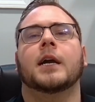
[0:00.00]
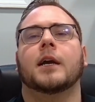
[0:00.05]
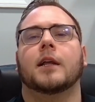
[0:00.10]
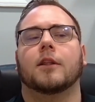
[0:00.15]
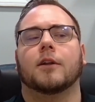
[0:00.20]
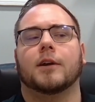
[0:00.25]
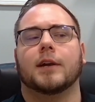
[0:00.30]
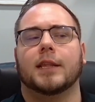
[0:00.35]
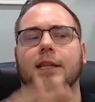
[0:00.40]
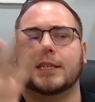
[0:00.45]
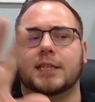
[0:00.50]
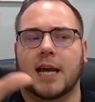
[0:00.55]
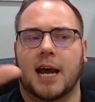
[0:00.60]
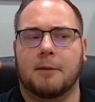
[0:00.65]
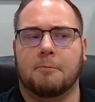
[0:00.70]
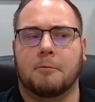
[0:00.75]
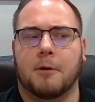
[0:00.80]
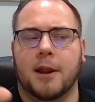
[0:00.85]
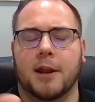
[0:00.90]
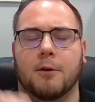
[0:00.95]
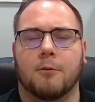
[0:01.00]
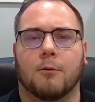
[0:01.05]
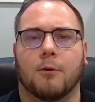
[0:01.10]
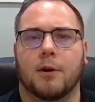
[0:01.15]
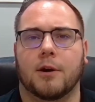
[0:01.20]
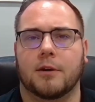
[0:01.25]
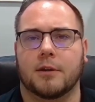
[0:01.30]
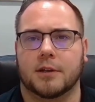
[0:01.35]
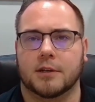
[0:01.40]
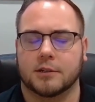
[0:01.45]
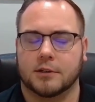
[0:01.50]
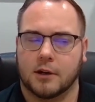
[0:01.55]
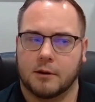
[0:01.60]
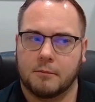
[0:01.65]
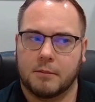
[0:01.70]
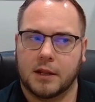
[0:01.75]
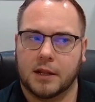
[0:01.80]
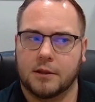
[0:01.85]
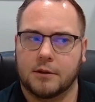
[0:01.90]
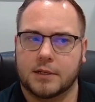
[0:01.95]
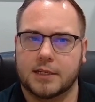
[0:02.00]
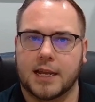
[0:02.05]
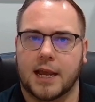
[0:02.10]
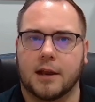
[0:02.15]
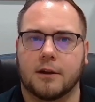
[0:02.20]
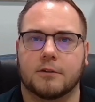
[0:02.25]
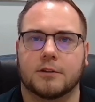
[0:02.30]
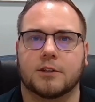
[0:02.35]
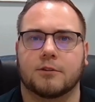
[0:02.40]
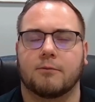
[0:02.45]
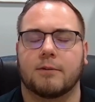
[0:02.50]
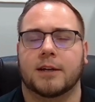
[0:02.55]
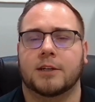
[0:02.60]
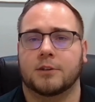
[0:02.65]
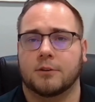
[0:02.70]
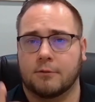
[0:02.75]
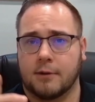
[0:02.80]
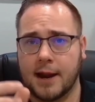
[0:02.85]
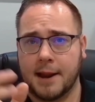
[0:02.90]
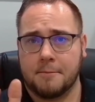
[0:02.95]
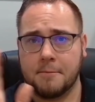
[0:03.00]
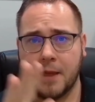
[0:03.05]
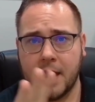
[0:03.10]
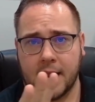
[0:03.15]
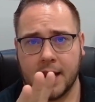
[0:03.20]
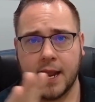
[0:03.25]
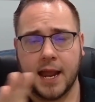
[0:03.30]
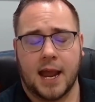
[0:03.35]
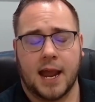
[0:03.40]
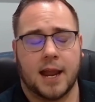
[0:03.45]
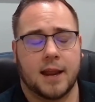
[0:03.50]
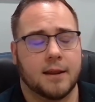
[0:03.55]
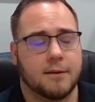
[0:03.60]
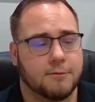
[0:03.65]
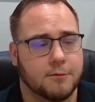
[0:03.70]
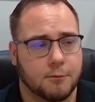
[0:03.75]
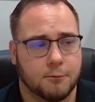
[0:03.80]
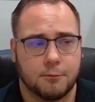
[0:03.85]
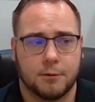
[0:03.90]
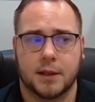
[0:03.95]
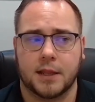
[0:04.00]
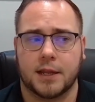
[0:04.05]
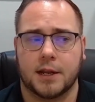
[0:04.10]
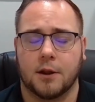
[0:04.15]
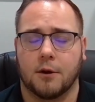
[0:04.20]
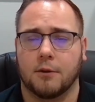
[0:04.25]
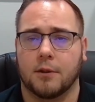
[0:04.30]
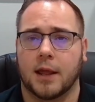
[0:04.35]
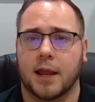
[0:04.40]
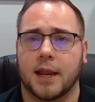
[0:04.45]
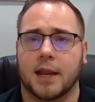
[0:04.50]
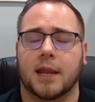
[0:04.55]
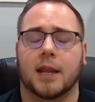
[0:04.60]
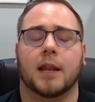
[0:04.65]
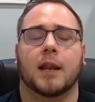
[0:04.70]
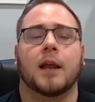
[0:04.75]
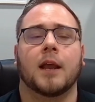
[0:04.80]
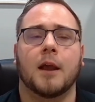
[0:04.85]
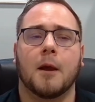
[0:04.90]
Look in the top right corner. There's going to be a little toggle switch. Grab that guy if you really don't like it.